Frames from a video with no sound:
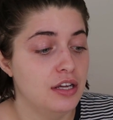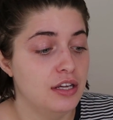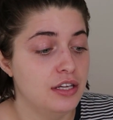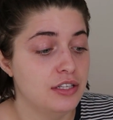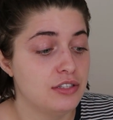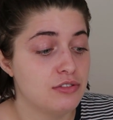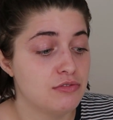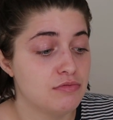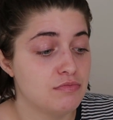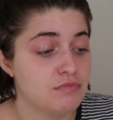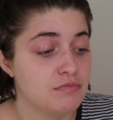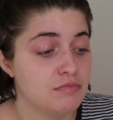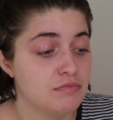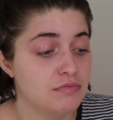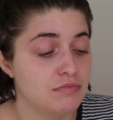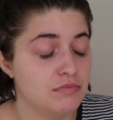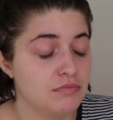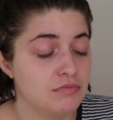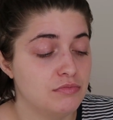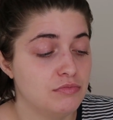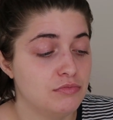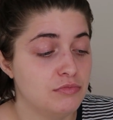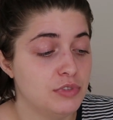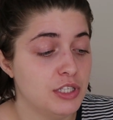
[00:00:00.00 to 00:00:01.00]
it's
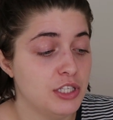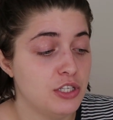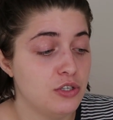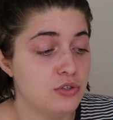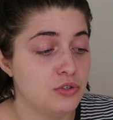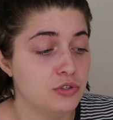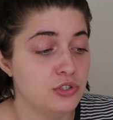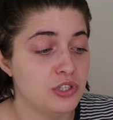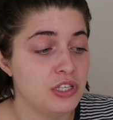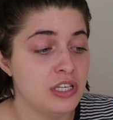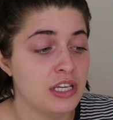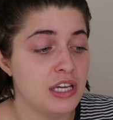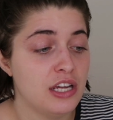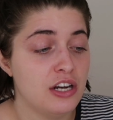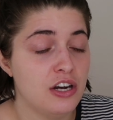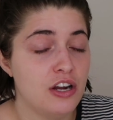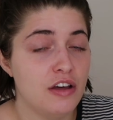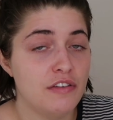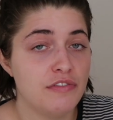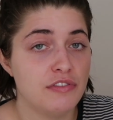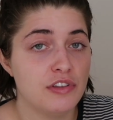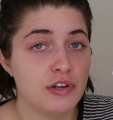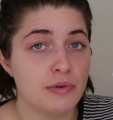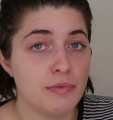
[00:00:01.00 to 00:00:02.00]
really cool. You can get it
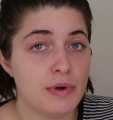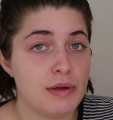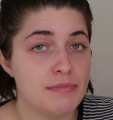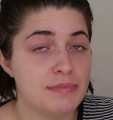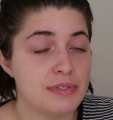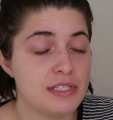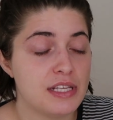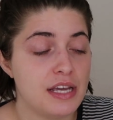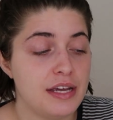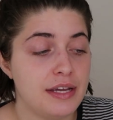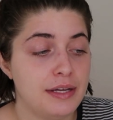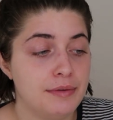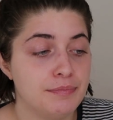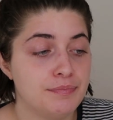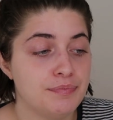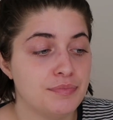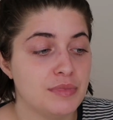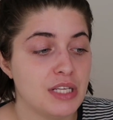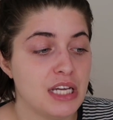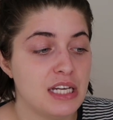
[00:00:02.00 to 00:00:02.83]
off their website.